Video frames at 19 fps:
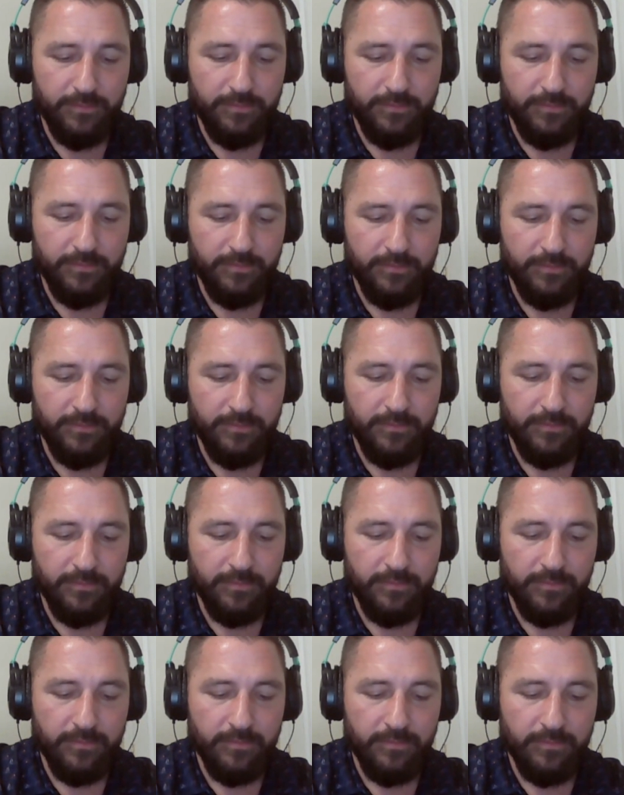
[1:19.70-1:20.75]

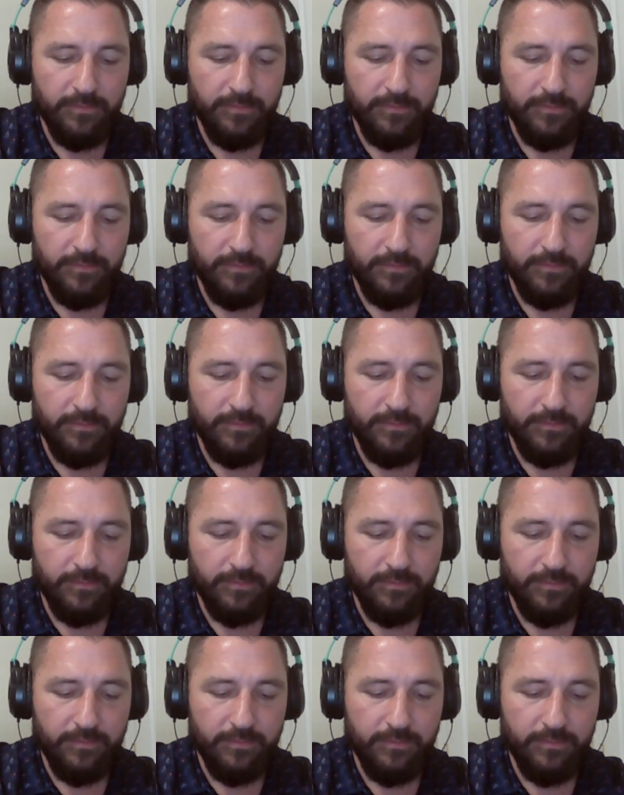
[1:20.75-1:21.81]

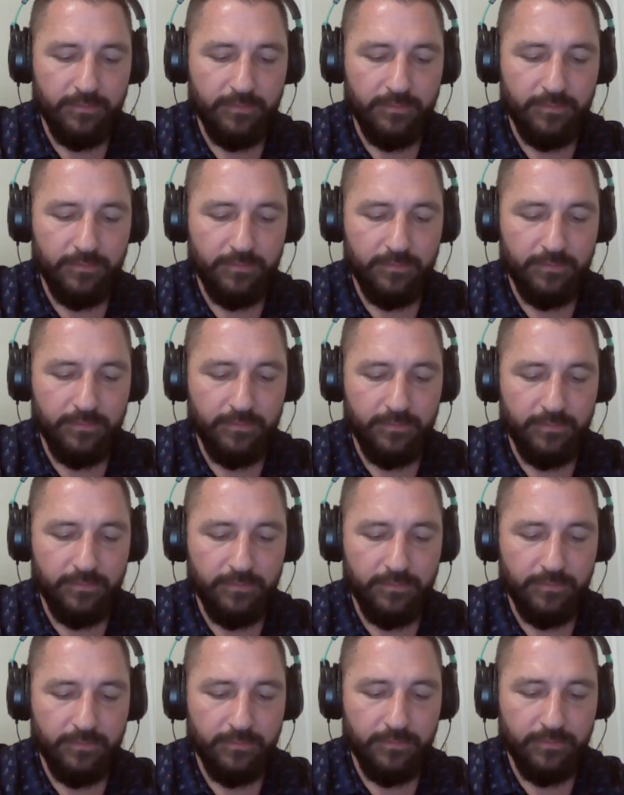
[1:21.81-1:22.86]

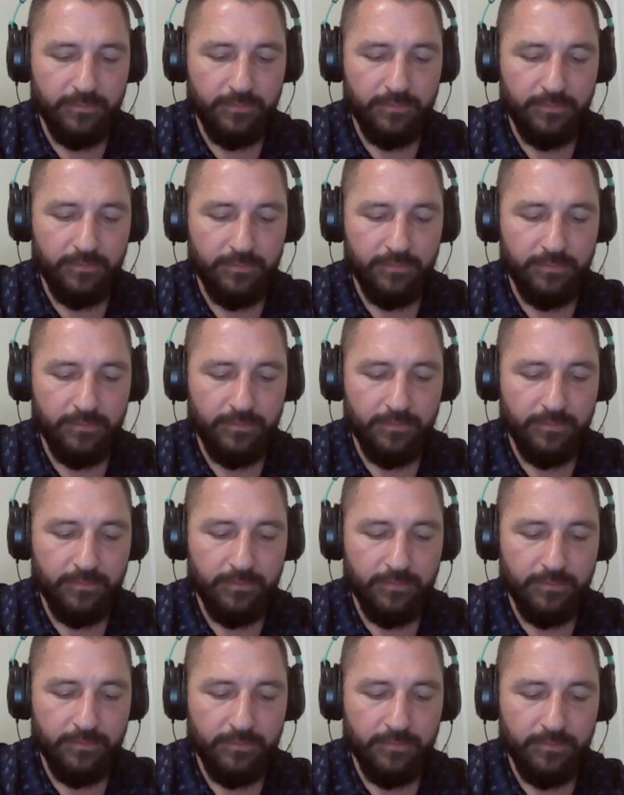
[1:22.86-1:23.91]

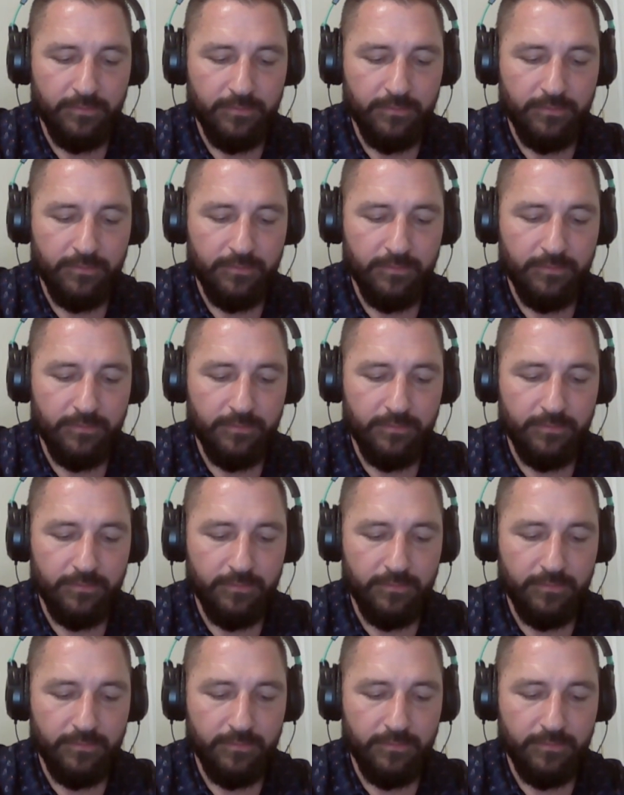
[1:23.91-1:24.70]
[no speech]